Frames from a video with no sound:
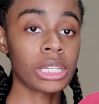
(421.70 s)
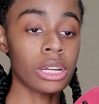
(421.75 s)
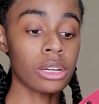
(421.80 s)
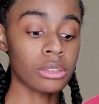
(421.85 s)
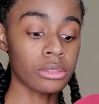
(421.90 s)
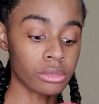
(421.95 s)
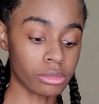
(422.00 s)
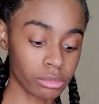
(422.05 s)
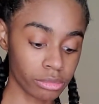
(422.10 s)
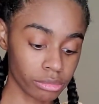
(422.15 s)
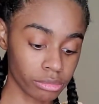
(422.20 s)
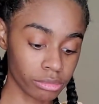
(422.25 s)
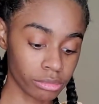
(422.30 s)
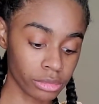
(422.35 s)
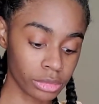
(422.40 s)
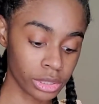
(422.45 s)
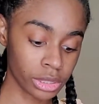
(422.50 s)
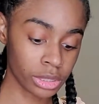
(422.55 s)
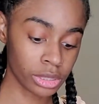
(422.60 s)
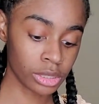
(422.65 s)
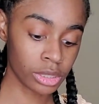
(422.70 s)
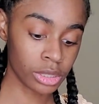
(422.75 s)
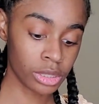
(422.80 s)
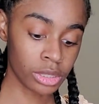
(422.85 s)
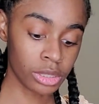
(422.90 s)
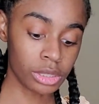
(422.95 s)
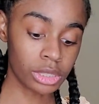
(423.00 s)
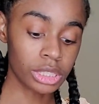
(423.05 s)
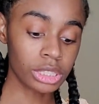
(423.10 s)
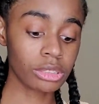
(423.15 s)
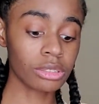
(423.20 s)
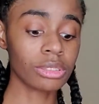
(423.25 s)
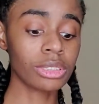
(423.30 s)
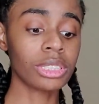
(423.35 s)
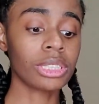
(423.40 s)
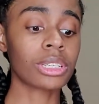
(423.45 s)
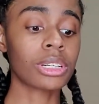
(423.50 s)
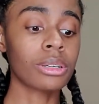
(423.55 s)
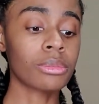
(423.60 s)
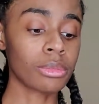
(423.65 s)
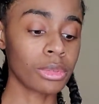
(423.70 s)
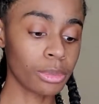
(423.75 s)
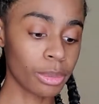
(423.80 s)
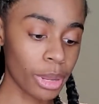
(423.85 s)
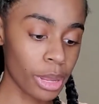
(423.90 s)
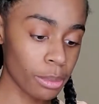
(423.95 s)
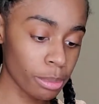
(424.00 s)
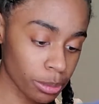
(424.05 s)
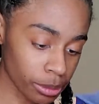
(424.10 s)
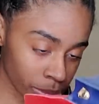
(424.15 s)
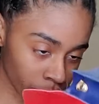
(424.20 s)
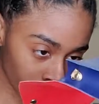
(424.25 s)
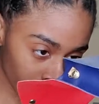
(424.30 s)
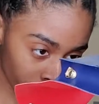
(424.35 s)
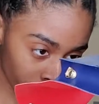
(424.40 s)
on. This one didn't come with a paper.